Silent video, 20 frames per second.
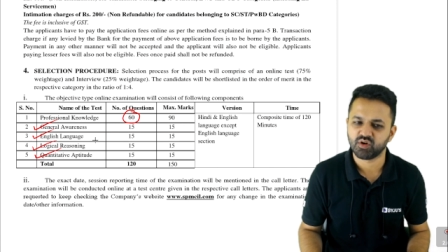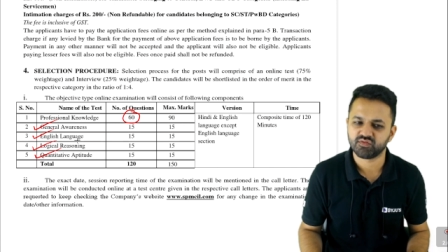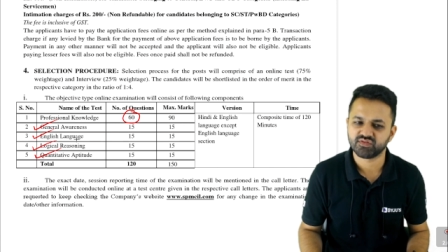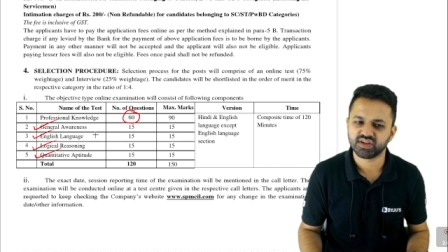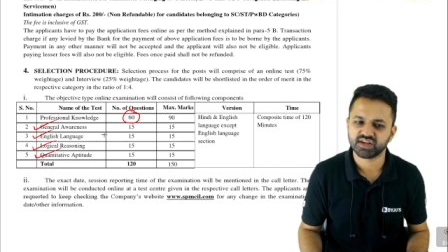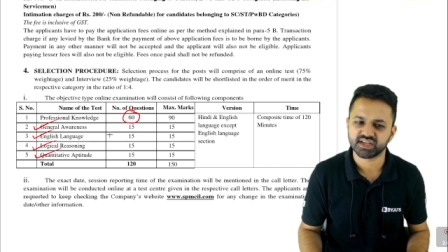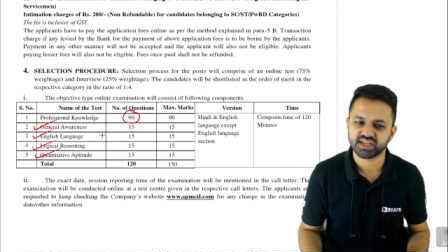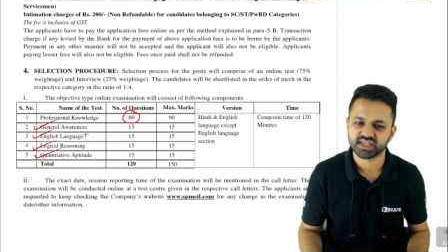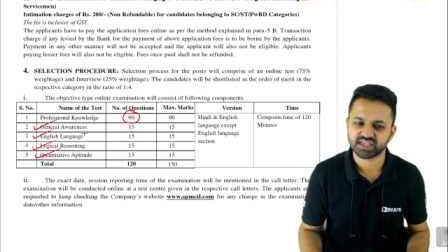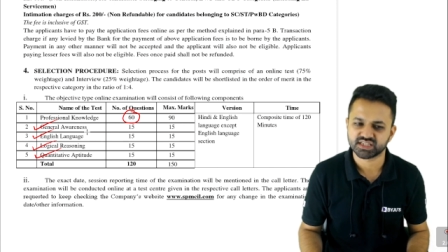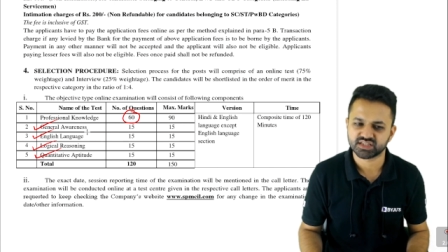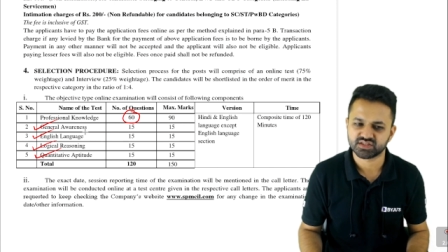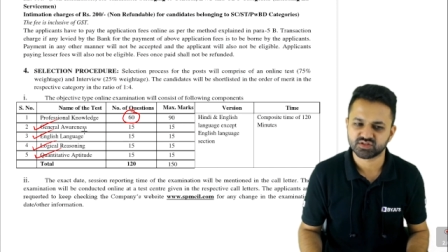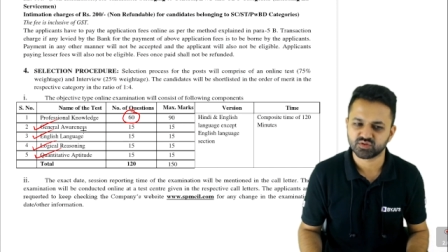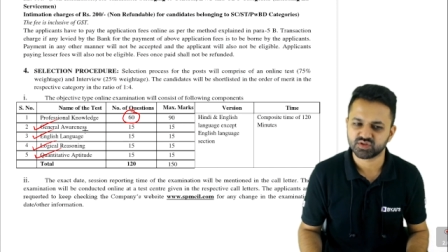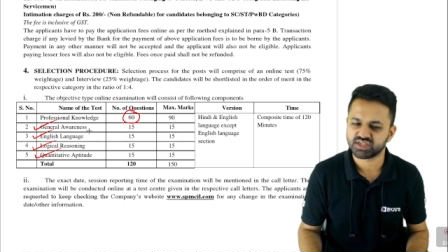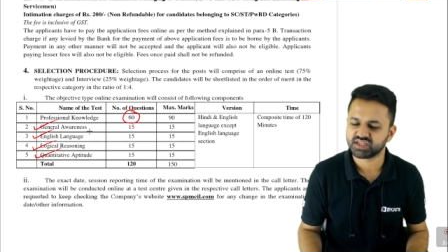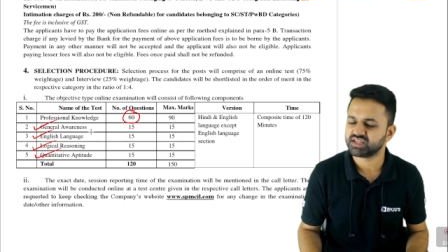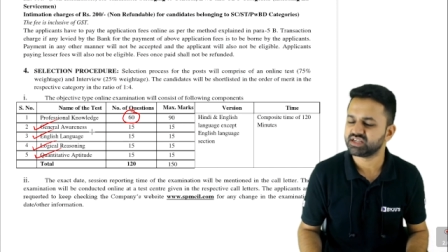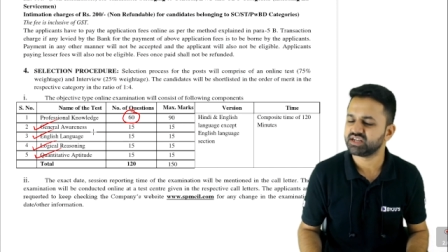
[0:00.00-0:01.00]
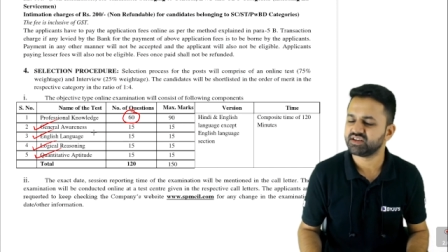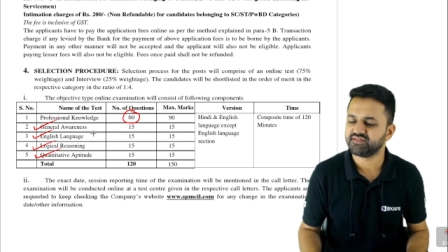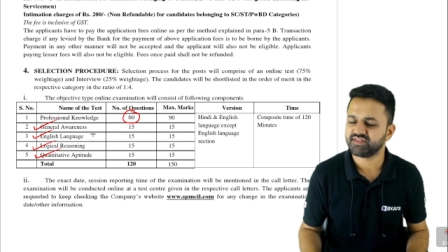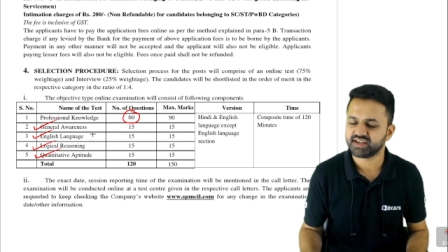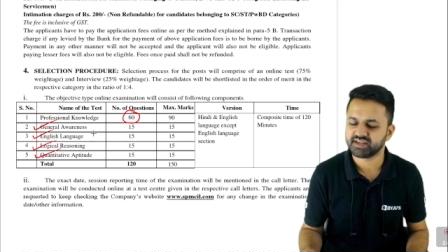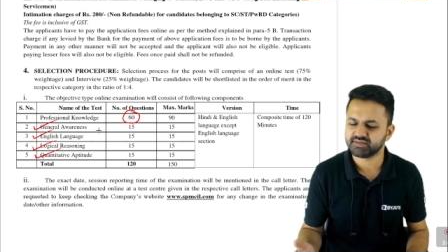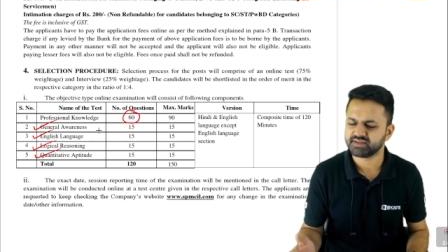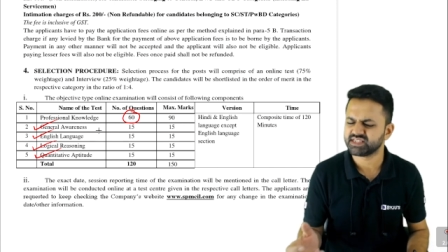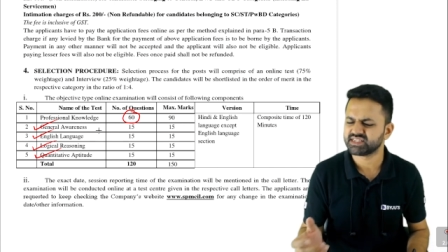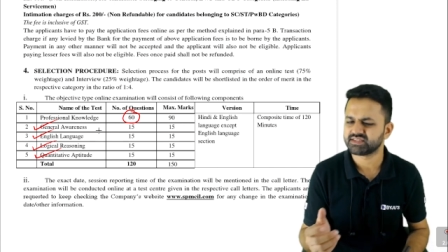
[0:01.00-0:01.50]
of the test so general
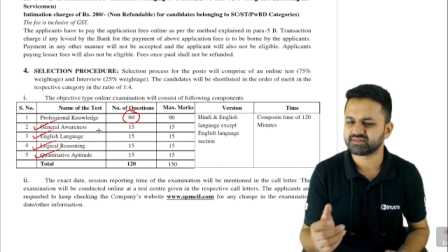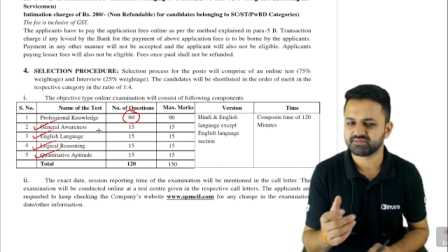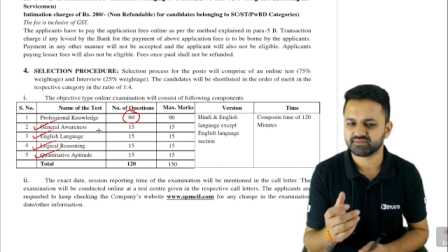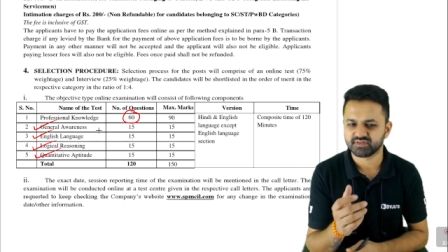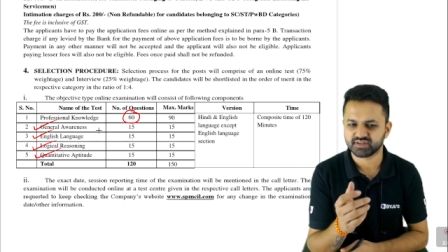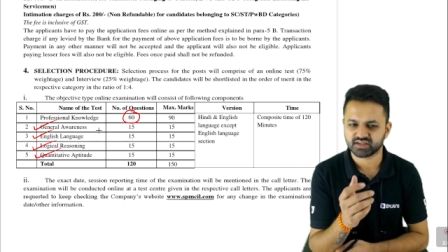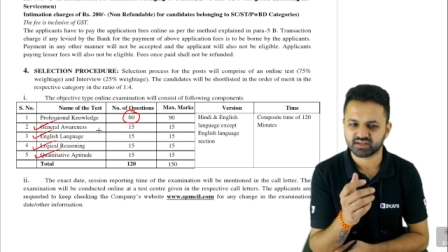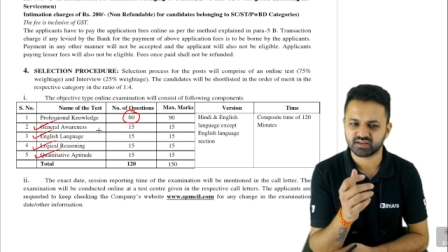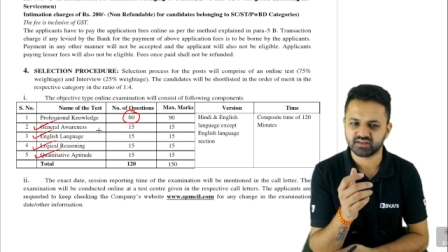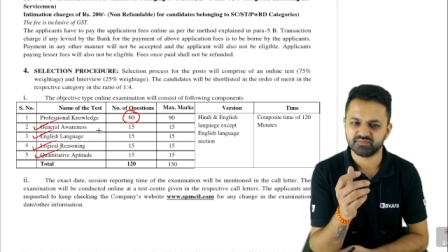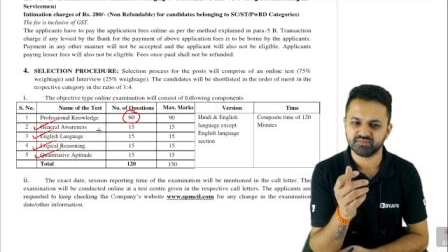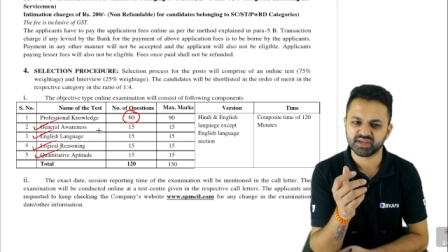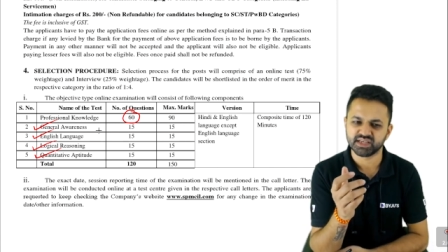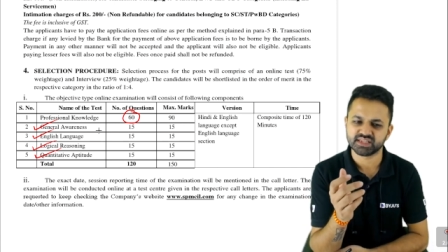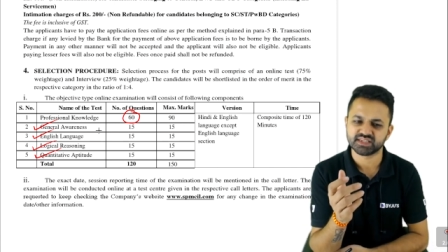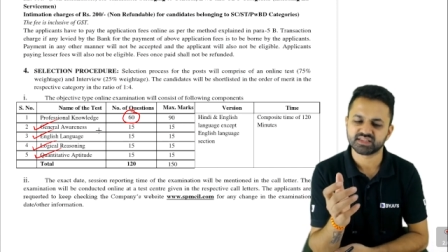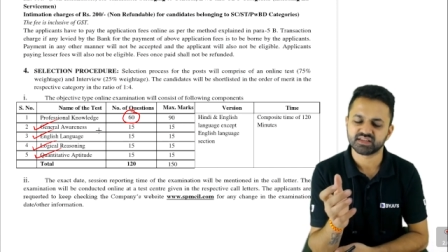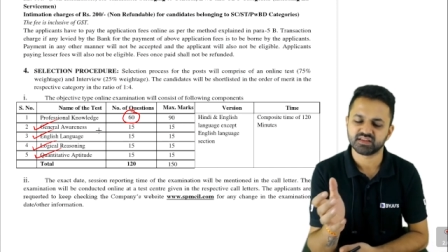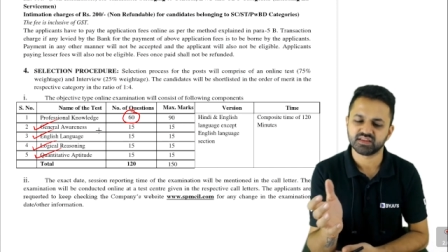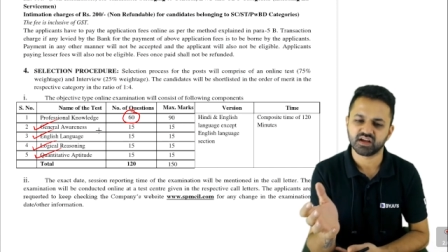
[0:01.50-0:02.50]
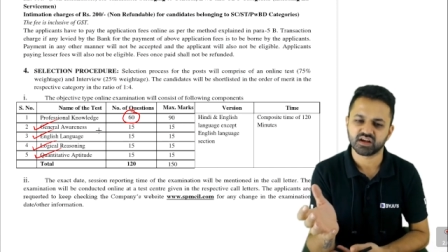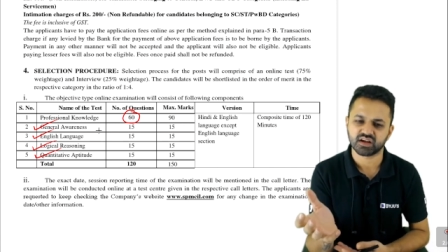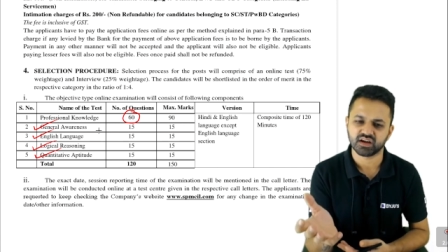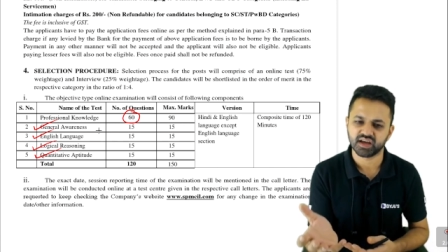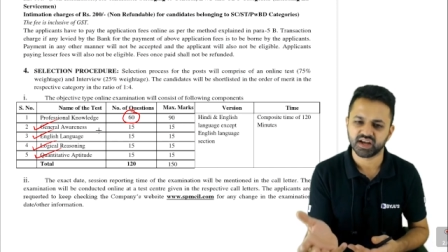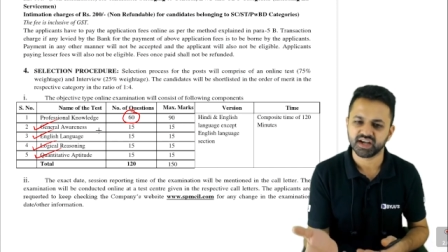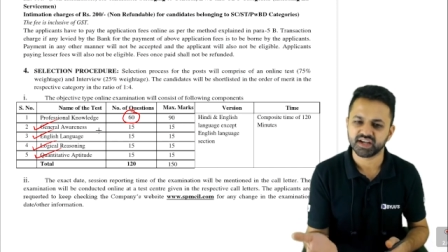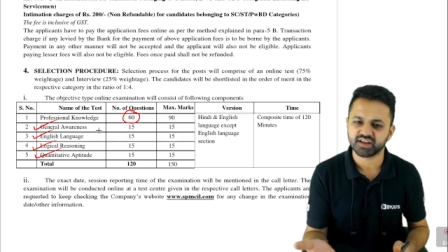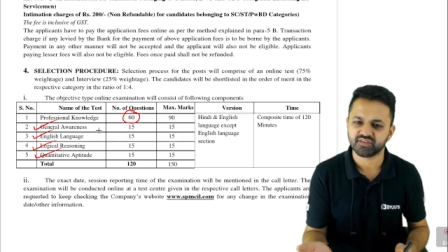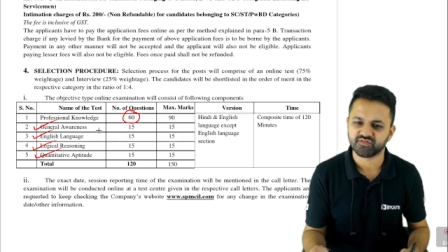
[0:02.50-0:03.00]
awareness means the
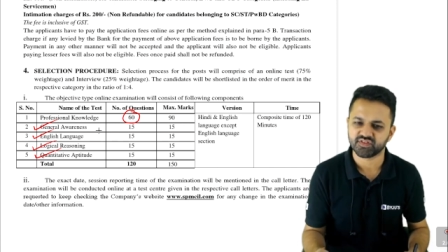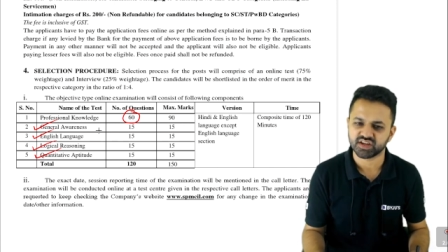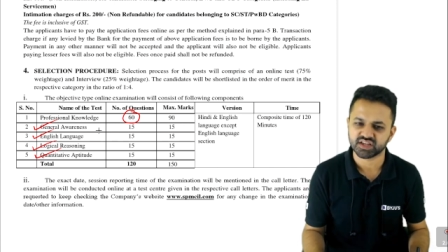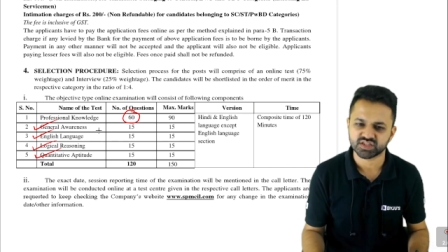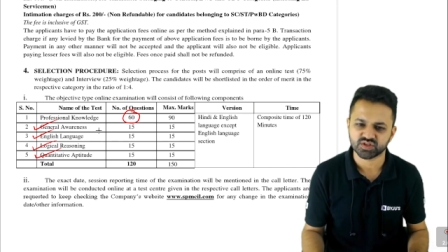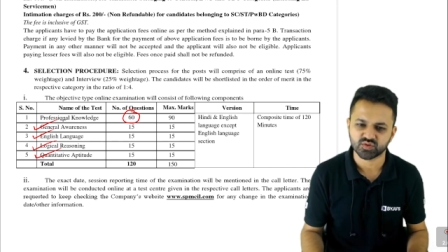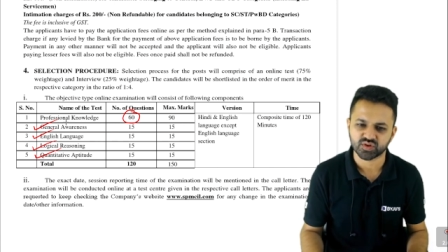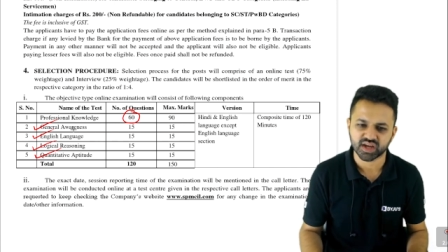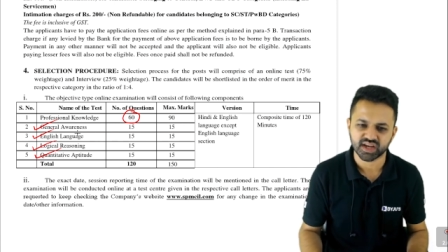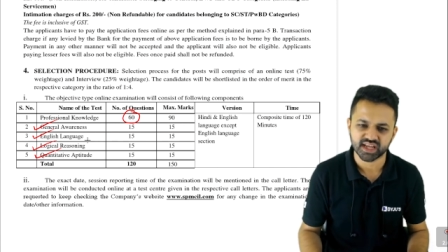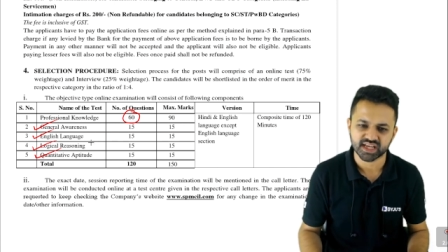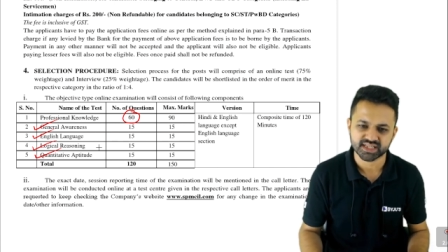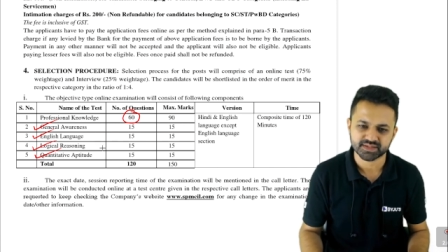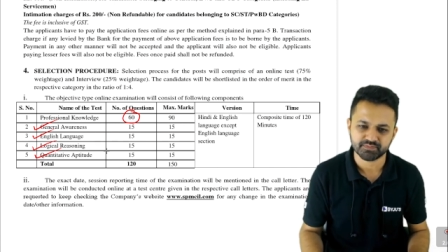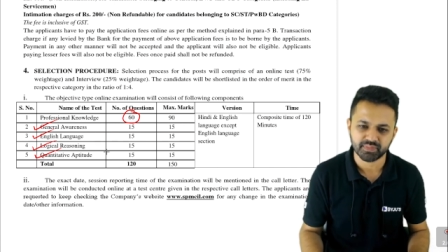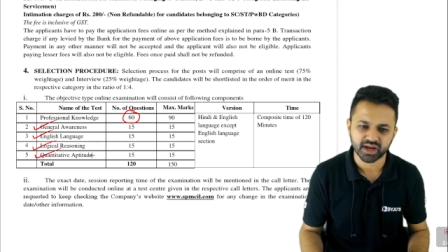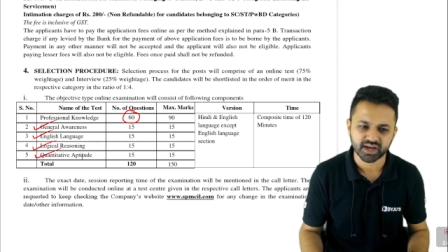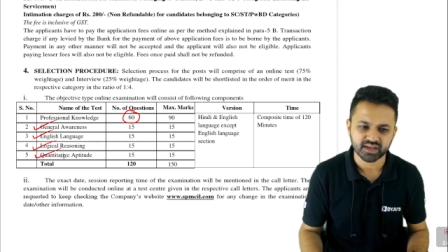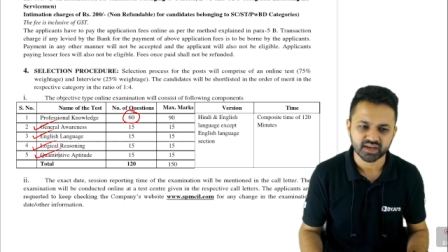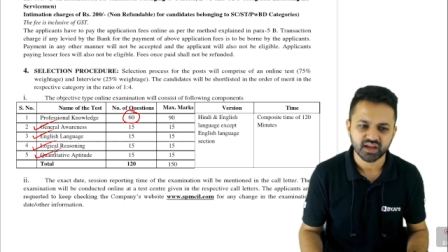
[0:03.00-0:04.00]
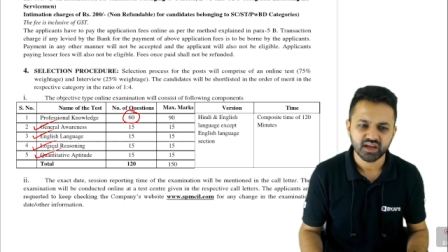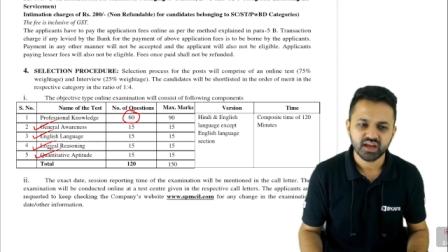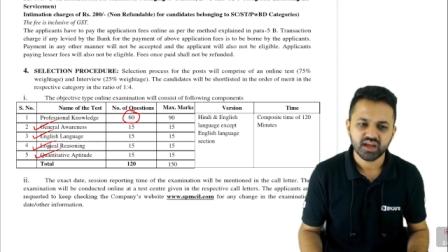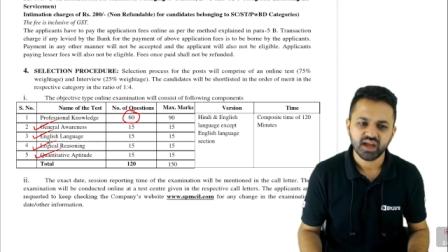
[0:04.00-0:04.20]
current affairs you can expect